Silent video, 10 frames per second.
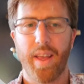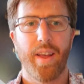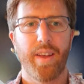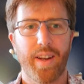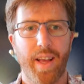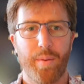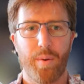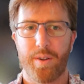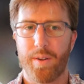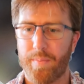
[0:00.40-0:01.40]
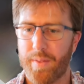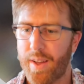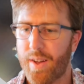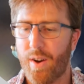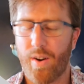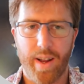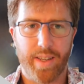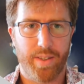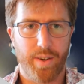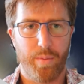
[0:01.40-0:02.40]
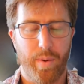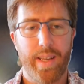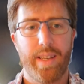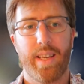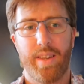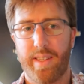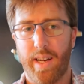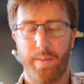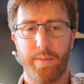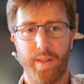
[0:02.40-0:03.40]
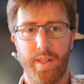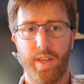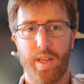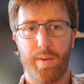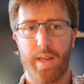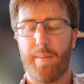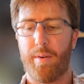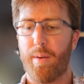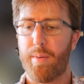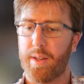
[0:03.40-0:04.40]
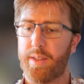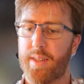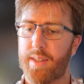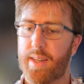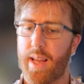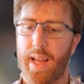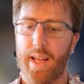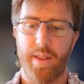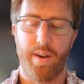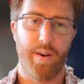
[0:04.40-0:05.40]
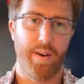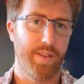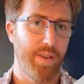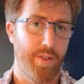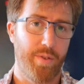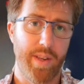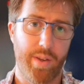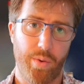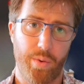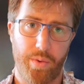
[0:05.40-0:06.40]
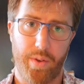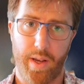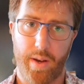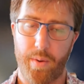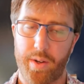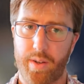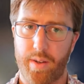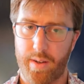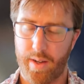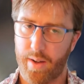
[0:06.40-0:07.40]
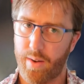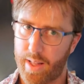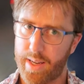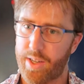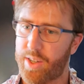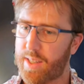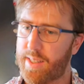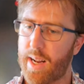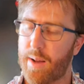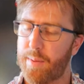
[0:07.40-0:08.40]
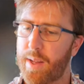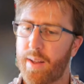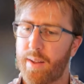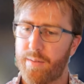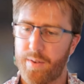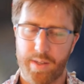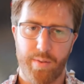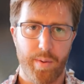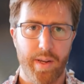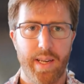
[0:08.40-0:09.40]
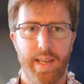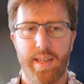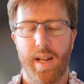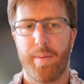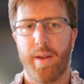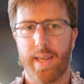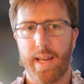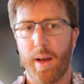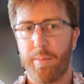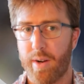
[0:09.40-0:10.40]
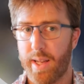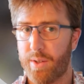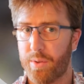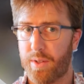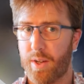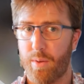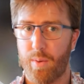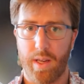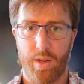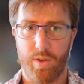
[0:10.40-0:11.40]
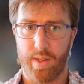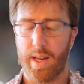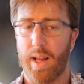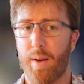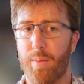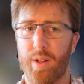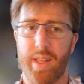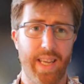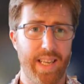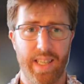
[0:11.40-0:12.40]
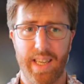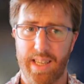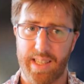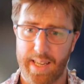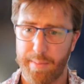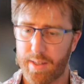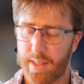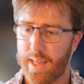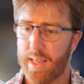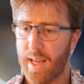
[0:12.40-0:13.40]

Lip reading: Good day and welcome. All right, so we need to get you set up so that you can become a roboticist, and there are sort of three tools I need you to set up. First of all, we're going to need to set up our GitHub credentials so that we can use GitHub really easily and seamlessly.